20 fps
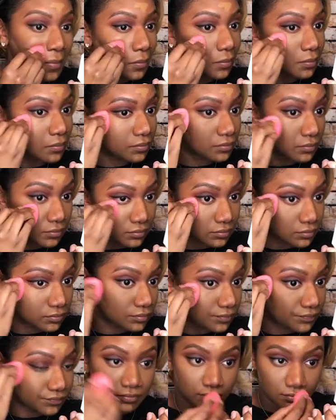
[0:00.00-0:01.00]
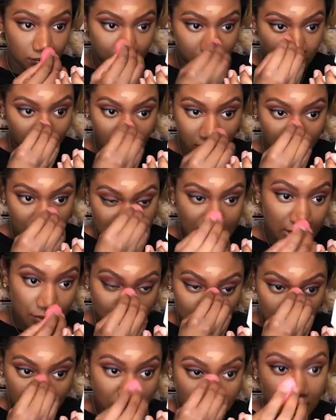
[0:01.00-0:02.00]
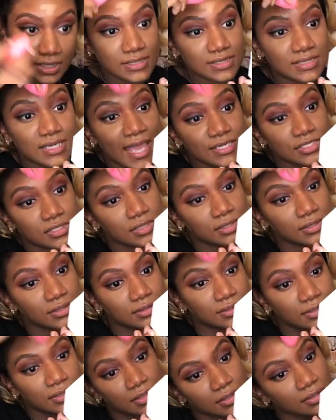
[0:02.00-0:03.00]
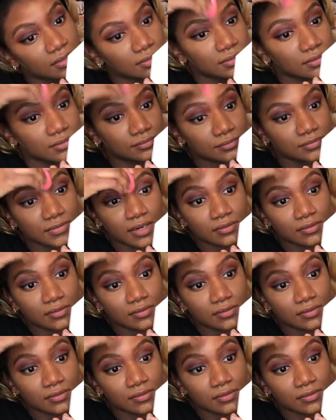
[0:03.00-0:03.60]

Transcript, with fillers: the shade range is pretty nice as well. Pretty nice.